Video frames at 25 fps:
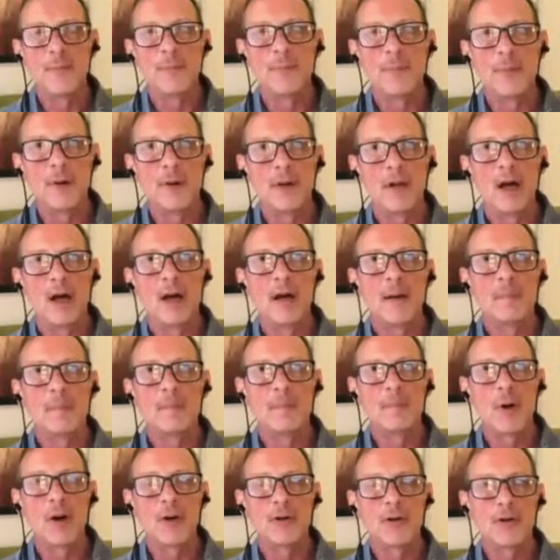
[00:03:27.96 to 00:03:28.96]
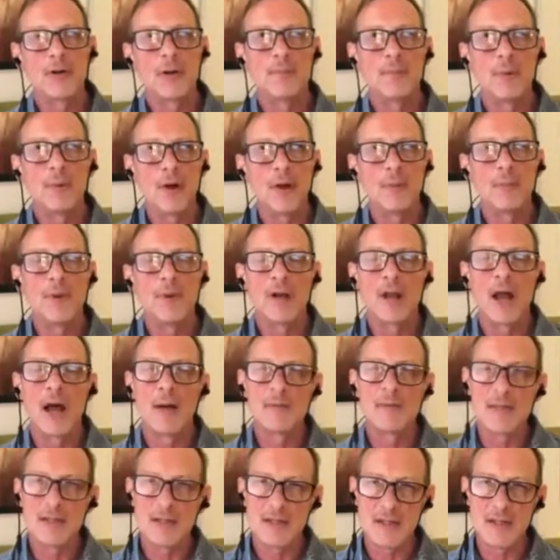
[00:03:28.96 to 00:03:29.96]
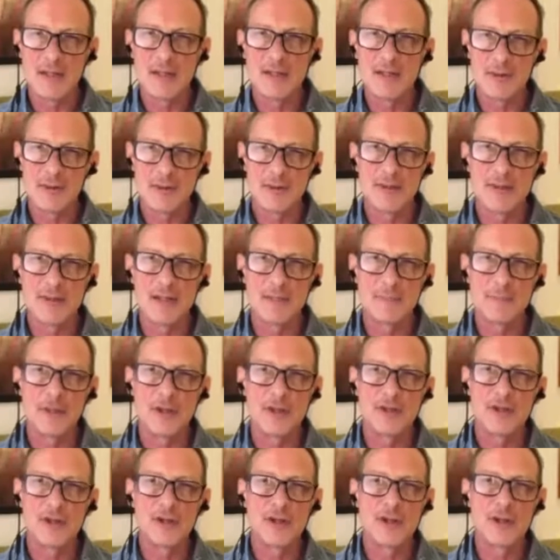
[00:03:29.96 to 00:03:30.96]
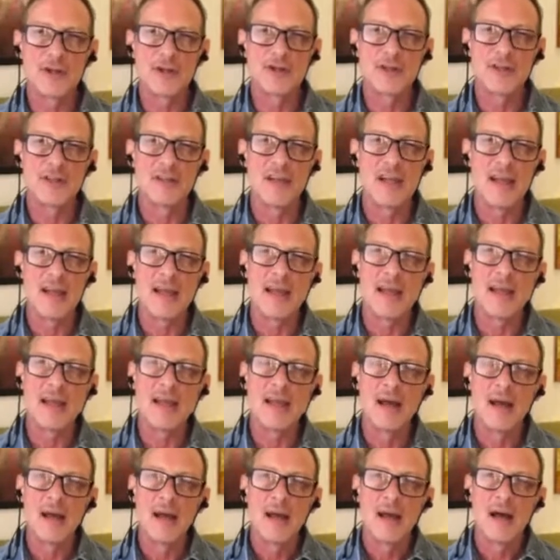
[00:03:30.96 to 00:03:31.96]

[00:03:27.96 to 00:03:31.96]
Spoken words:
you marked on a point when I was listening to this speech earlier today